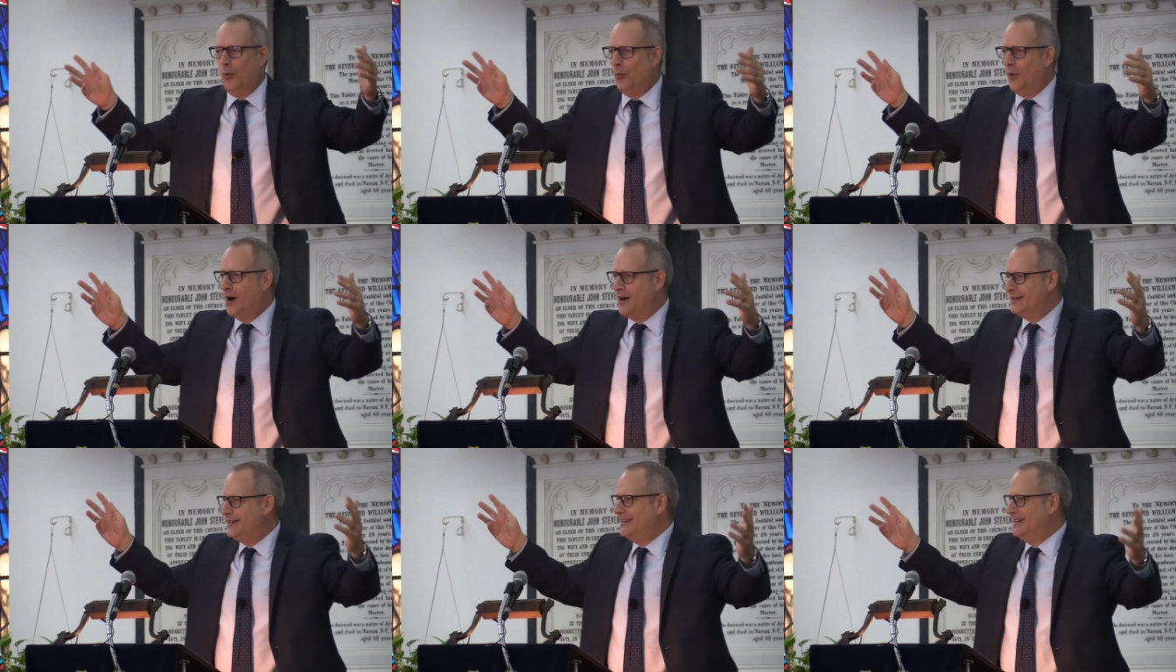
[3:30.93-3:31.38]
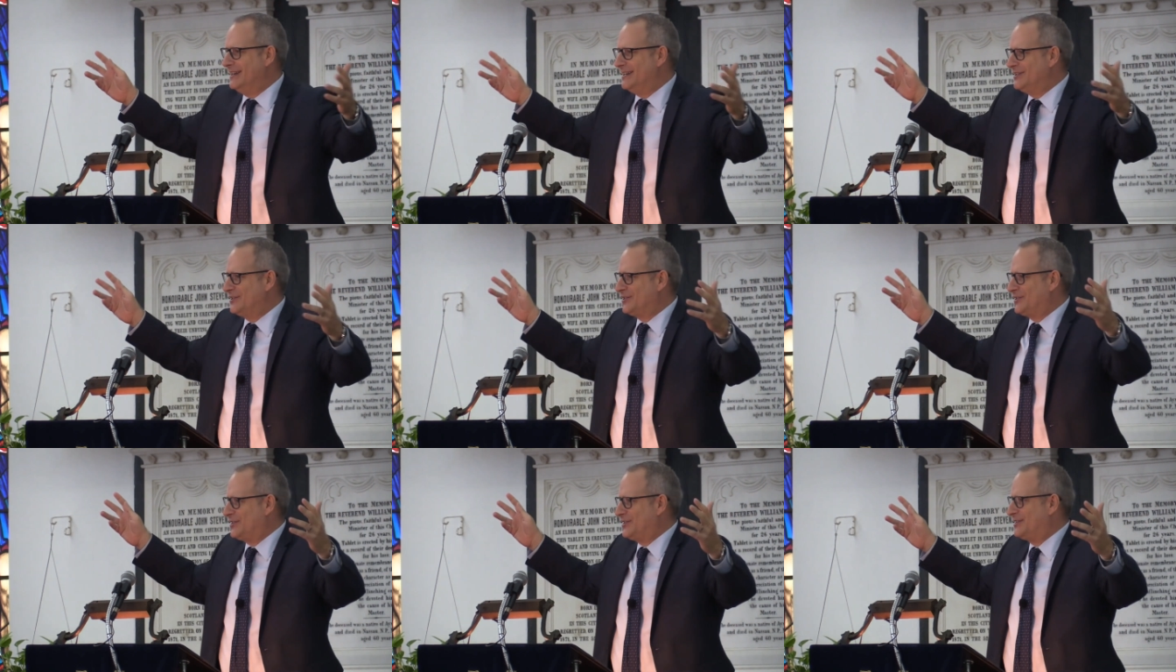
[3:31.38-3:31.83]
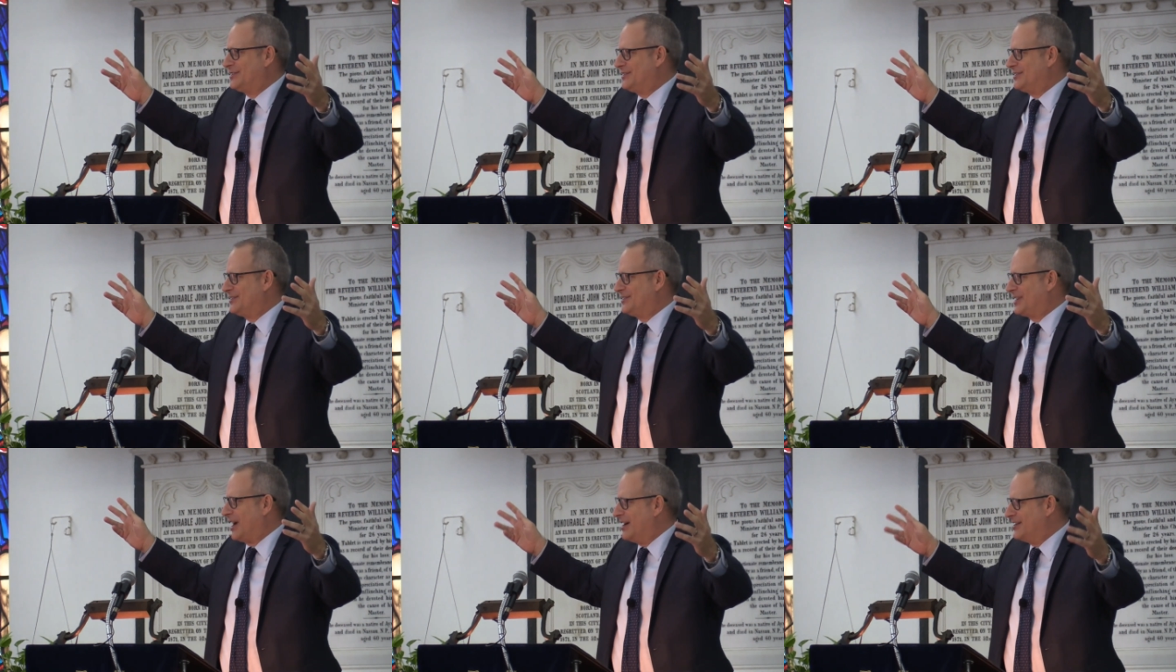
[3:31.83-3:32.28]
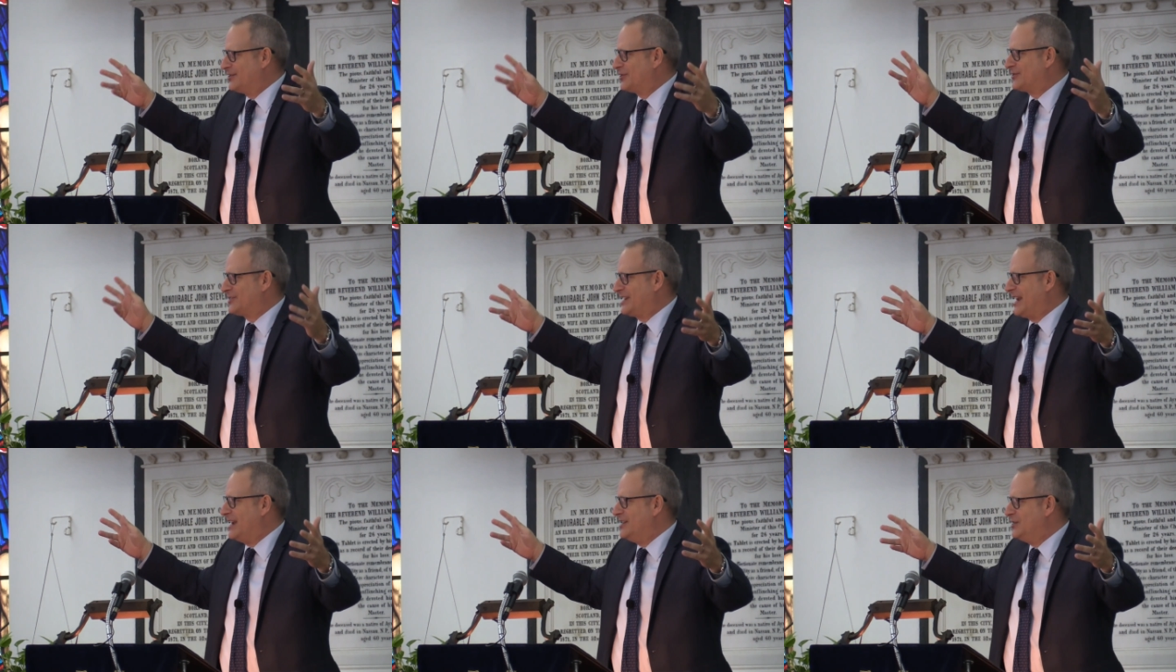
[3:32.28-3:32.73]
One is to
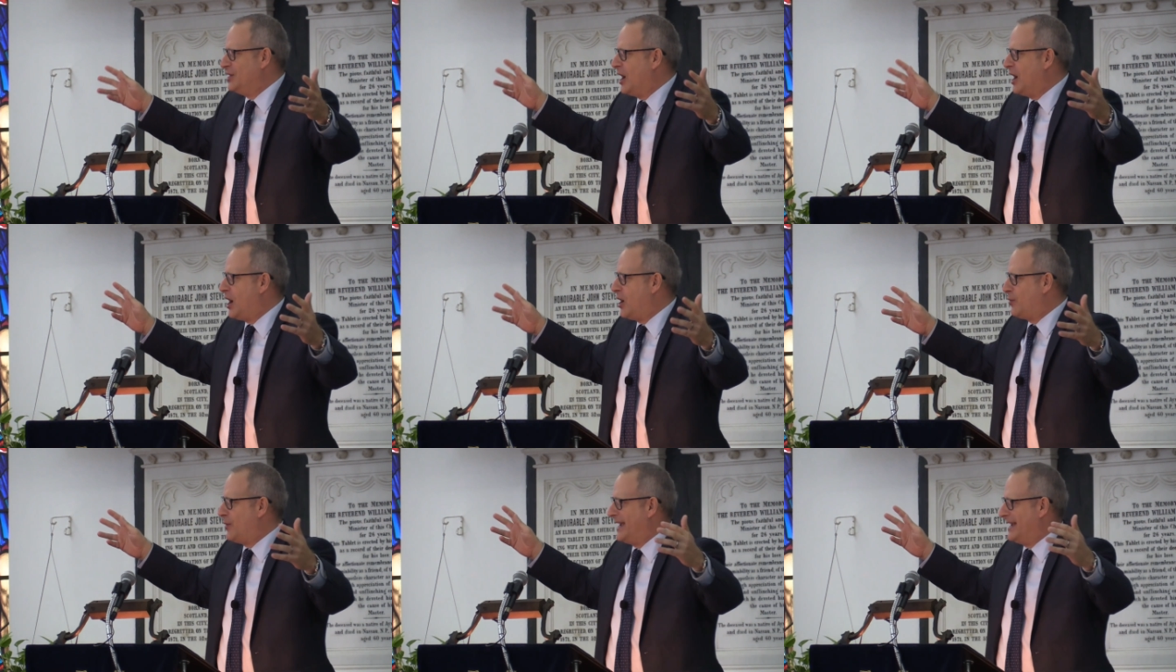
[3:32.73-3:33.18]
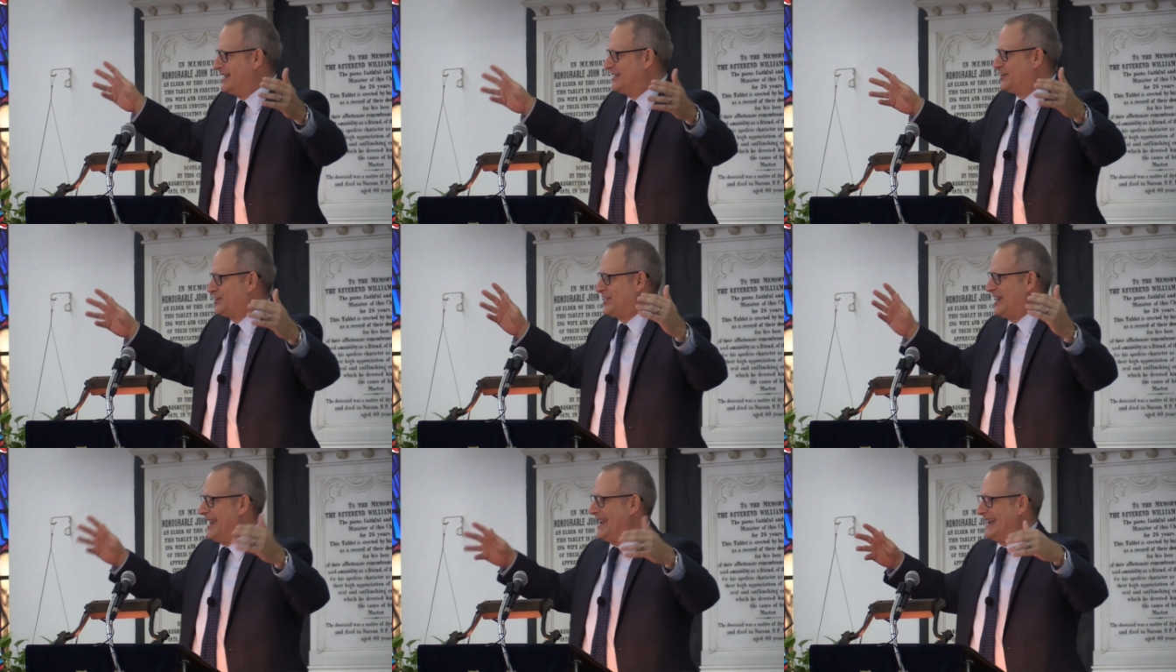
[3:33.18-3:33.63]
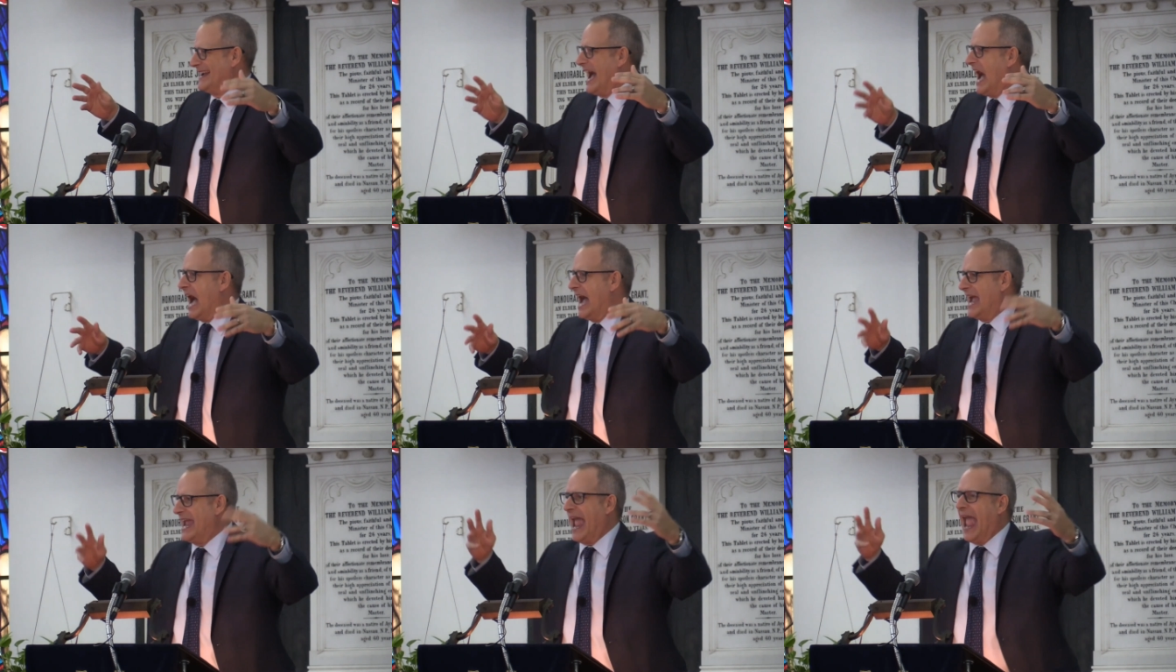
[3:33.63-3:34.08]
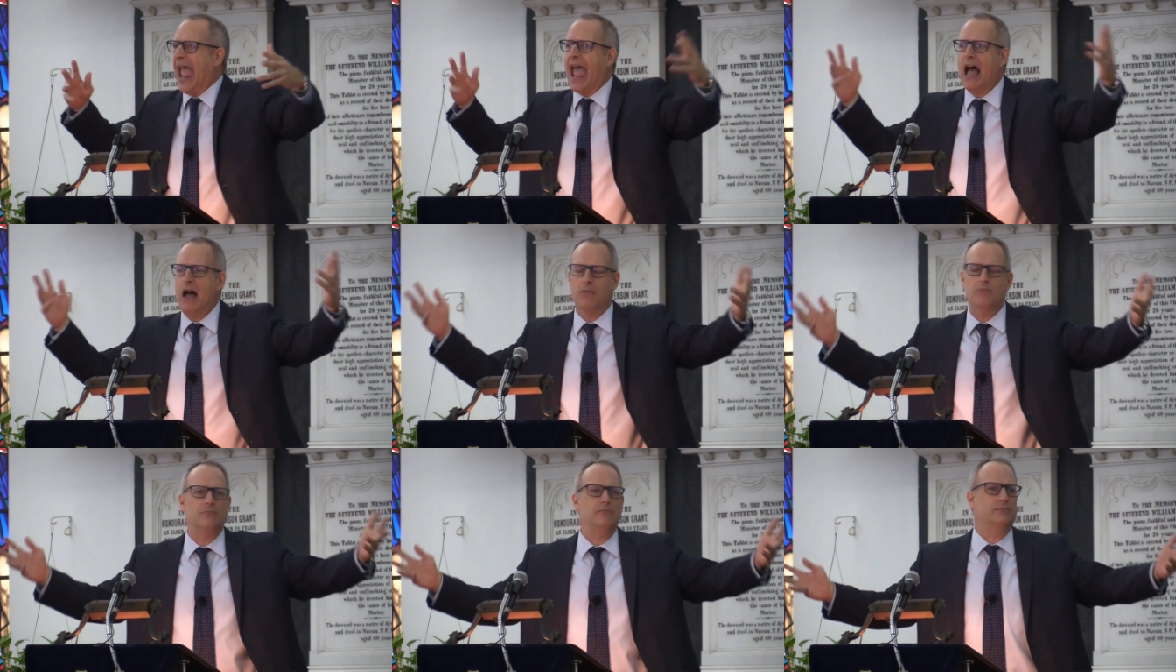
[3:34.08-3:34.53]
understand Yahweh as saying, I
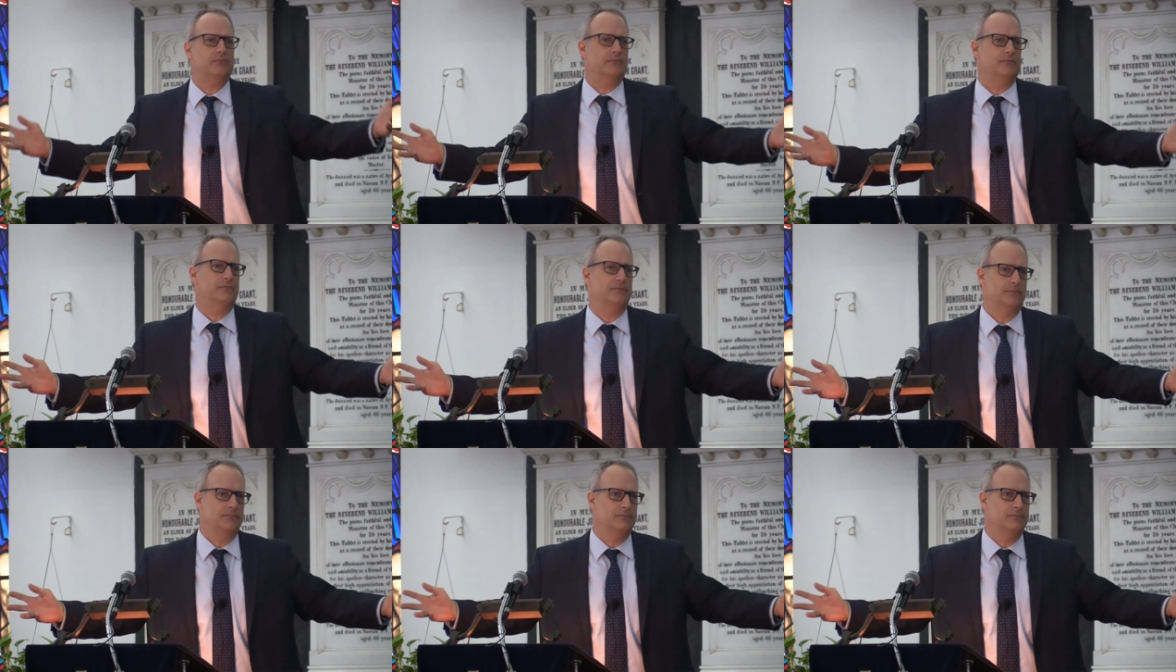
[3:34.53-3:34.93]
am.